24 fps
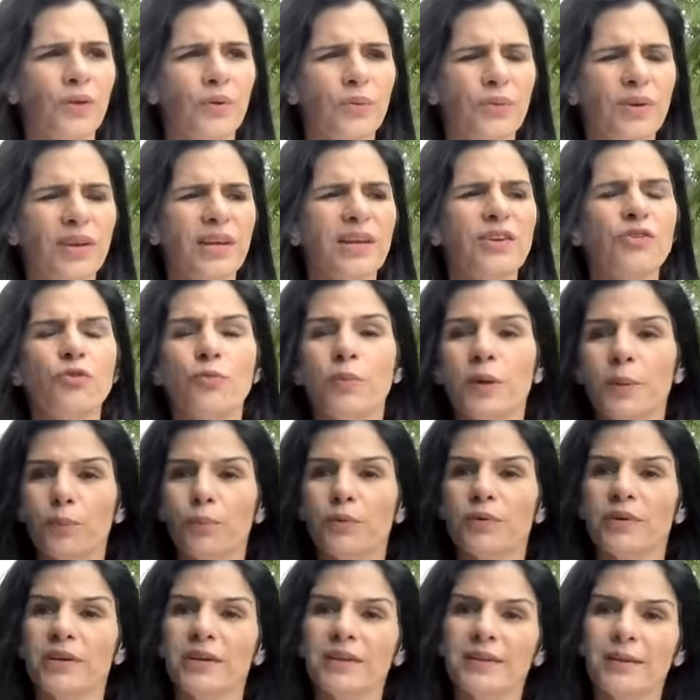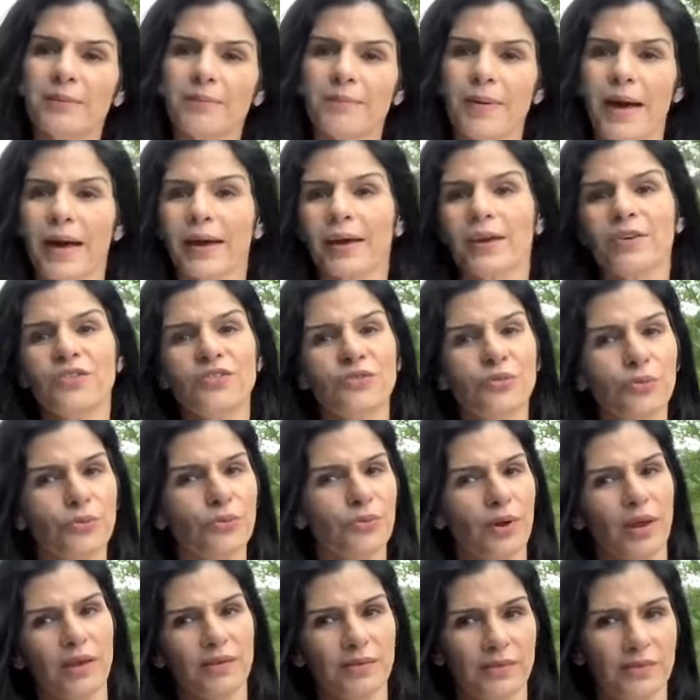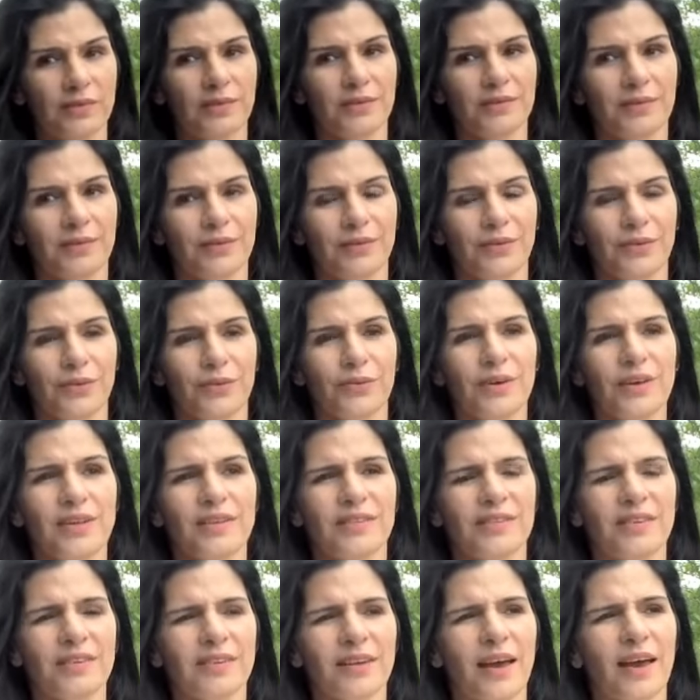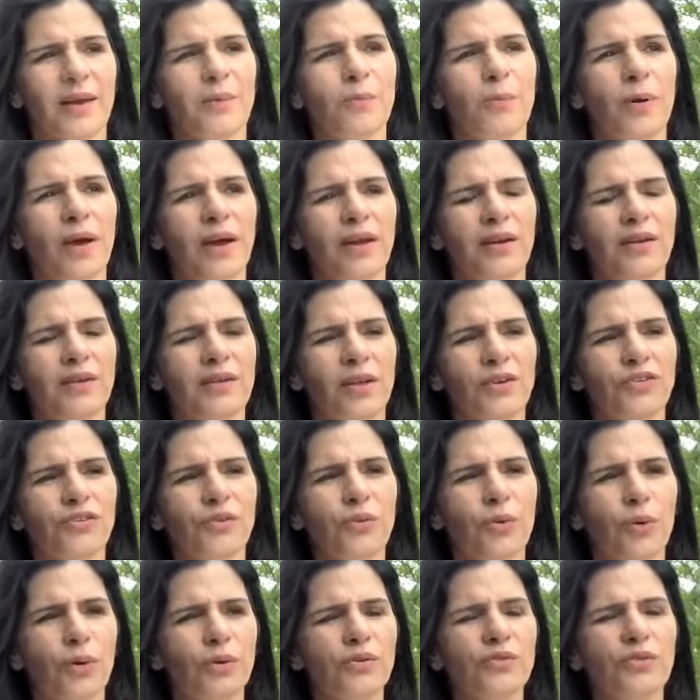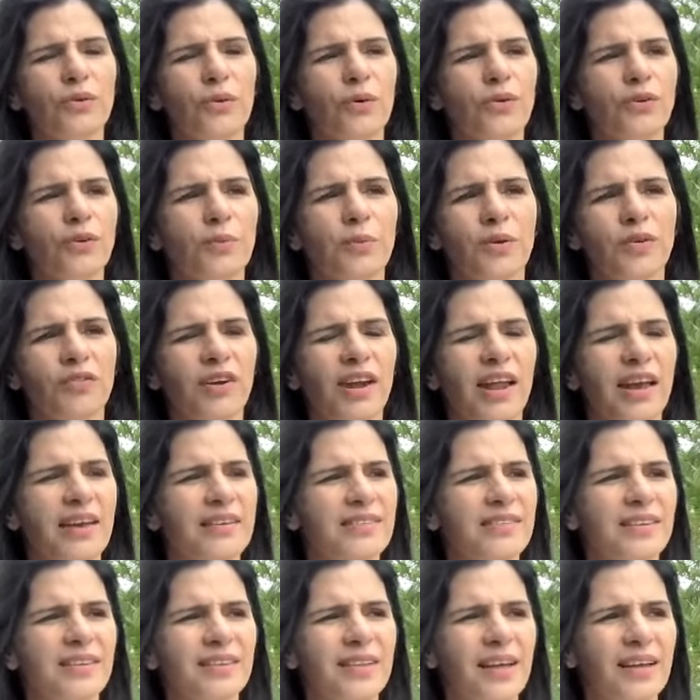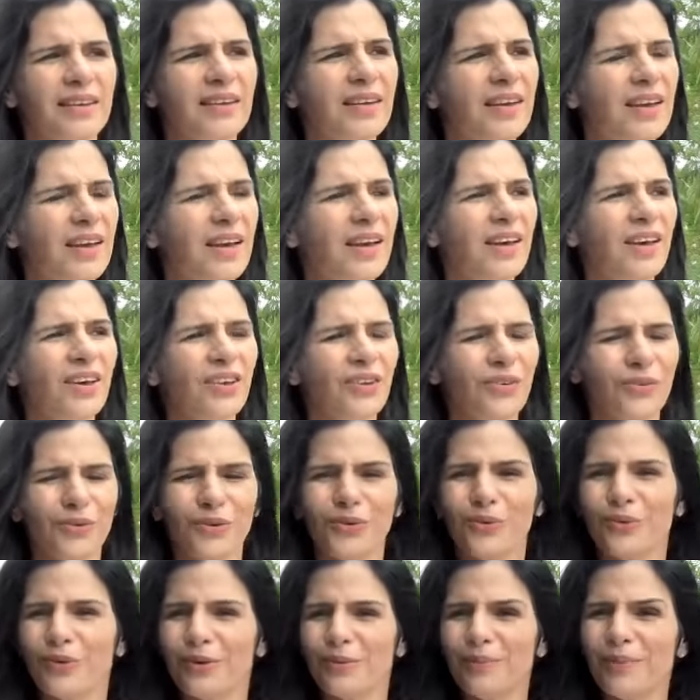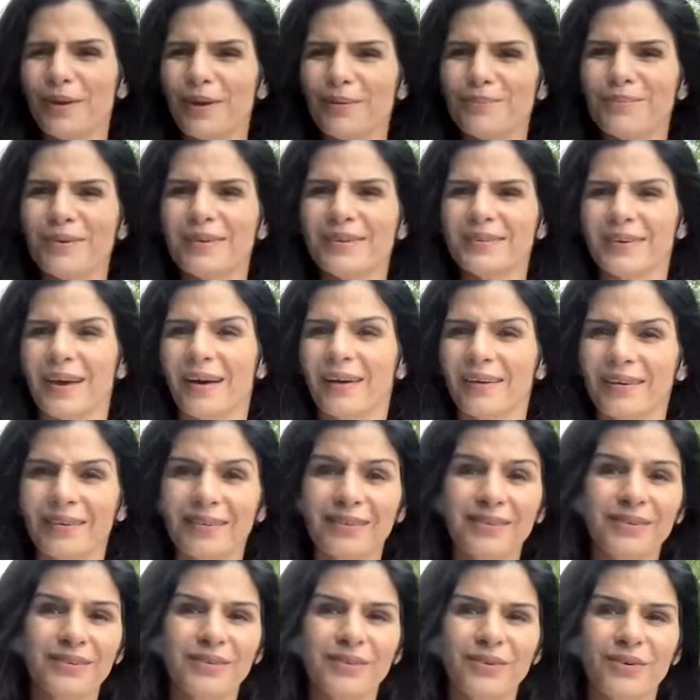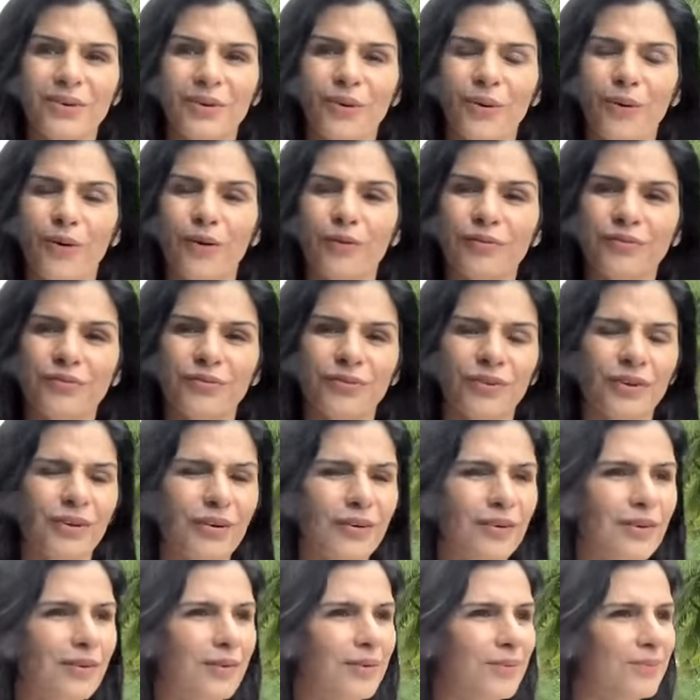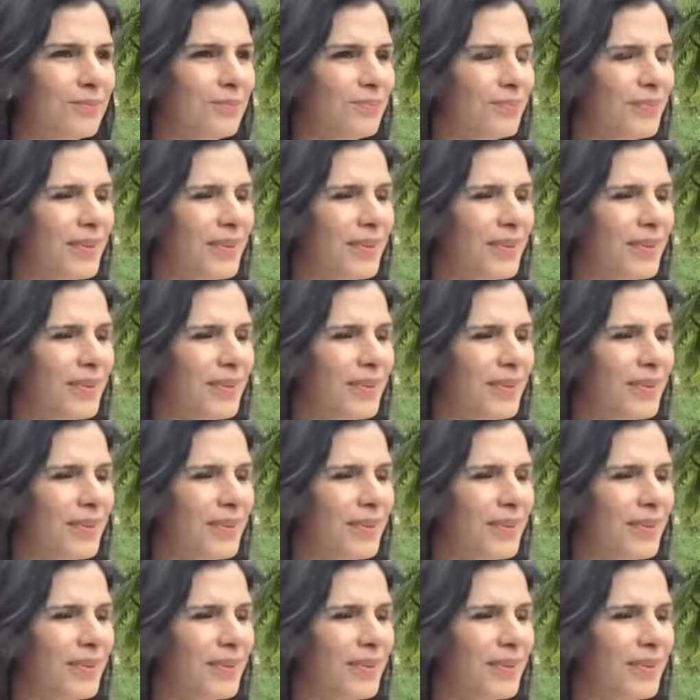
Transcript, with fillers: you need to be putting the baggage to rest you know it's a time wherein that you're also going to be realizing that you know you could be a bit tired of uh,